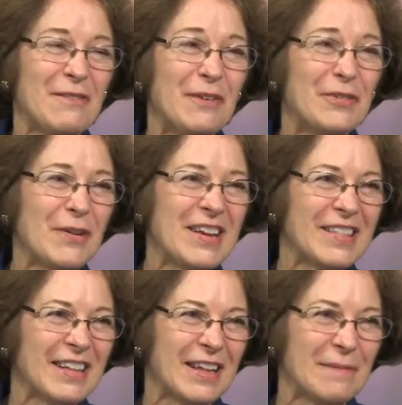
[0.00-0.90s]
if you're
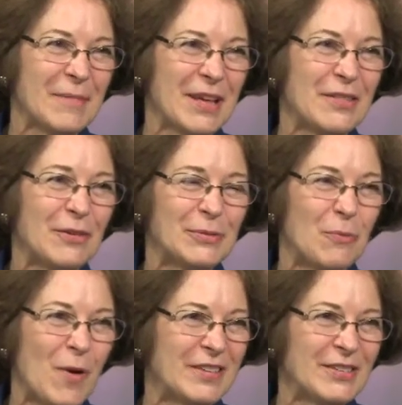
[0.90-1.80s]
anything like me, there's
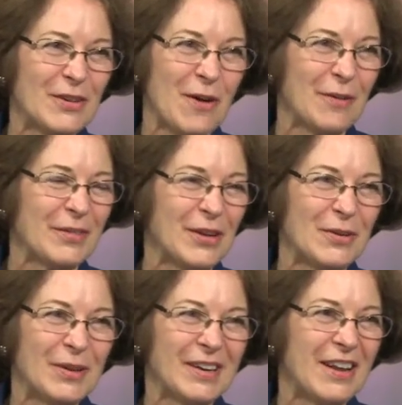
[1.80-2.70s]
one song that
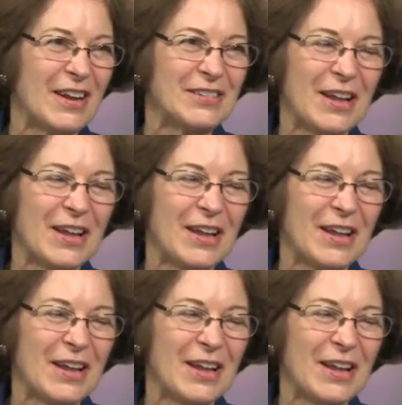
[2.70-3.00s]
you cannot...